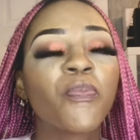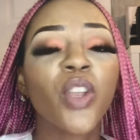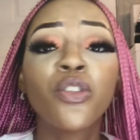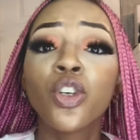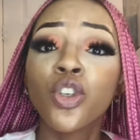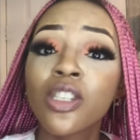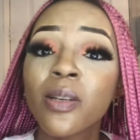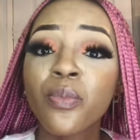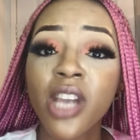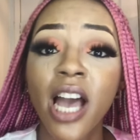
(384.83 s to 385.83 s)
if you use
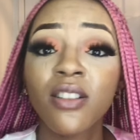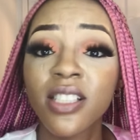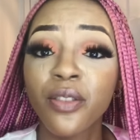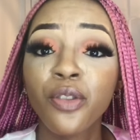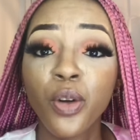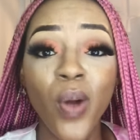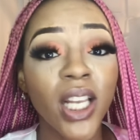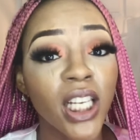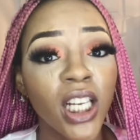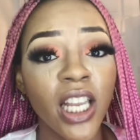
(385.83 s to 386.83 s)
the BRT
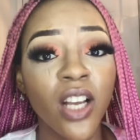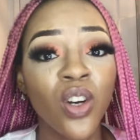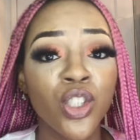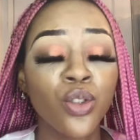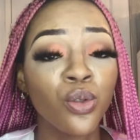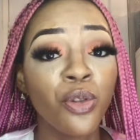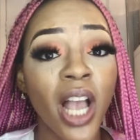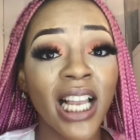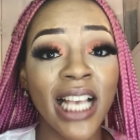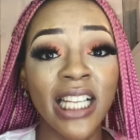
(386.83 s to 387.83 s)
frequently in Lagos, you'll
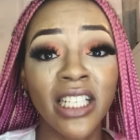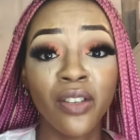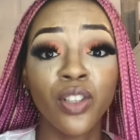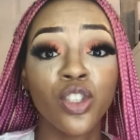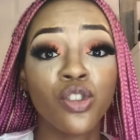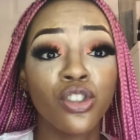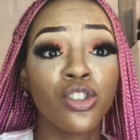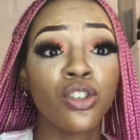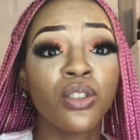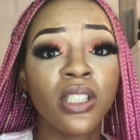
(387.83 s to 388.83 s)
realize that they've
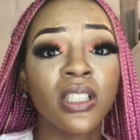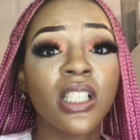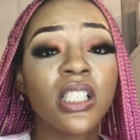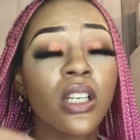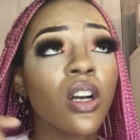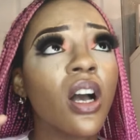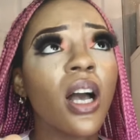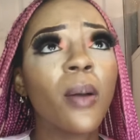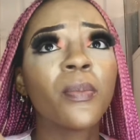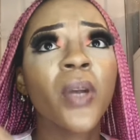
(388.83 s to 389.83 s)
introduced this thing,
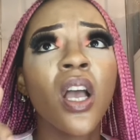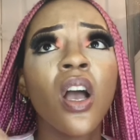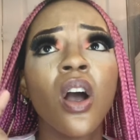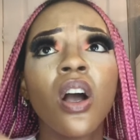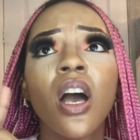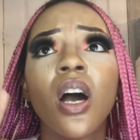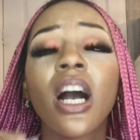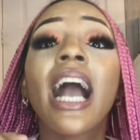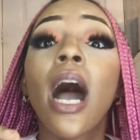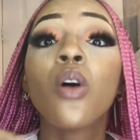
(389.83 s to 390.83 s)

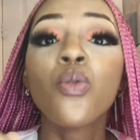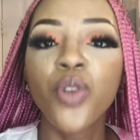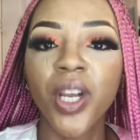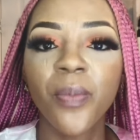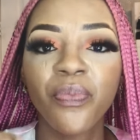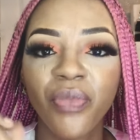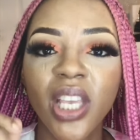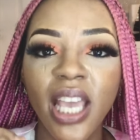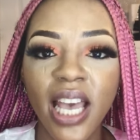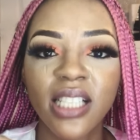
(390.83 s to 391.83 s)
Cowrie.
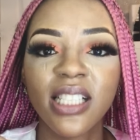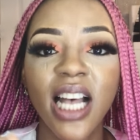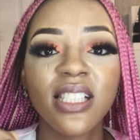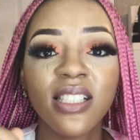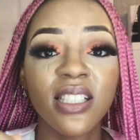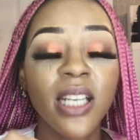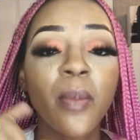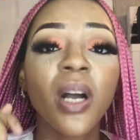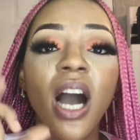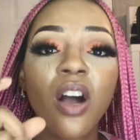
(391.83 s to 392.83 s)
Yes, that's the
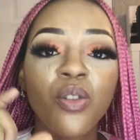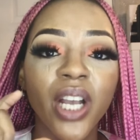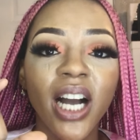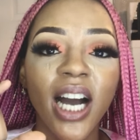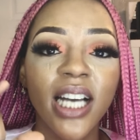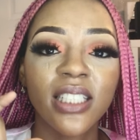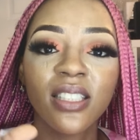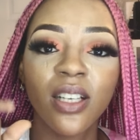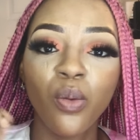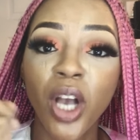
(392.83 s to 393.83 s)
name, Cowrie card,
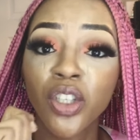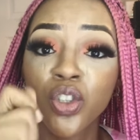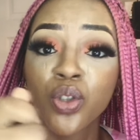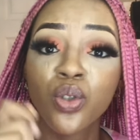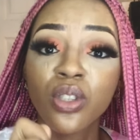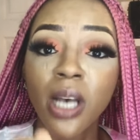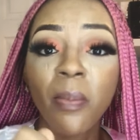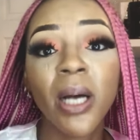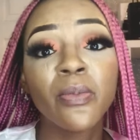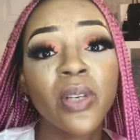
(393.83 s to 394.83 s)
where you used to
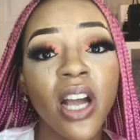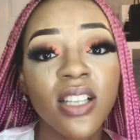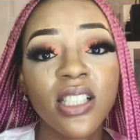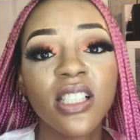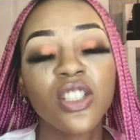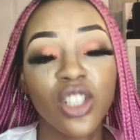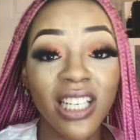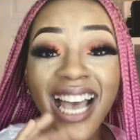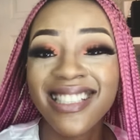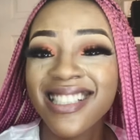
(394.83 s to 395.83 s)
tap at BRT station.
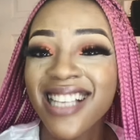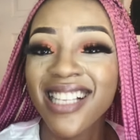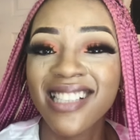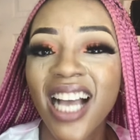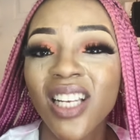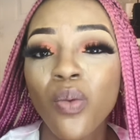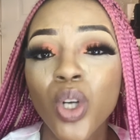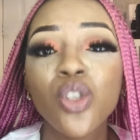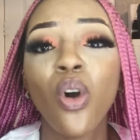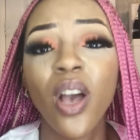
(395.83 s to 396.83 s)
That is exactly
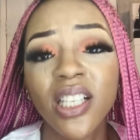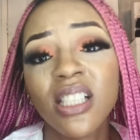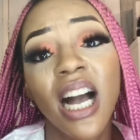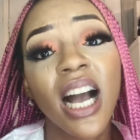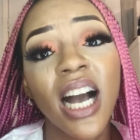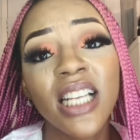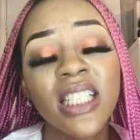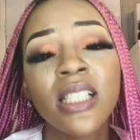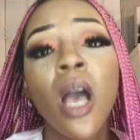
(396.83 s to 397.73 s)
what your Oyster card is.